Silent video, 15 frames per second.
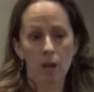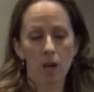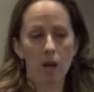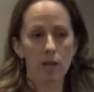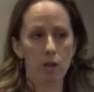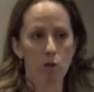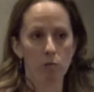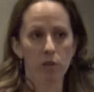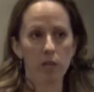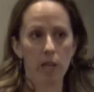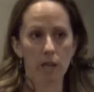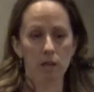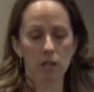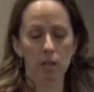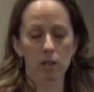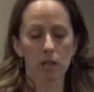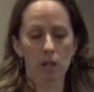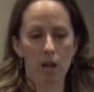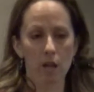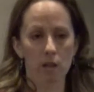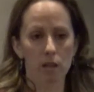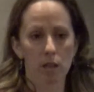And then hopefully Kathleen can
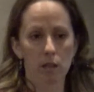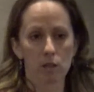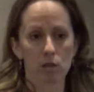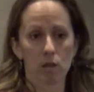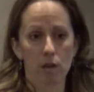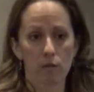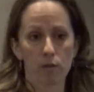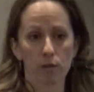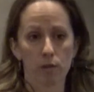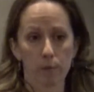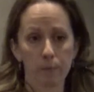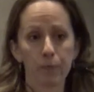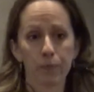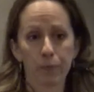kind of get into that further.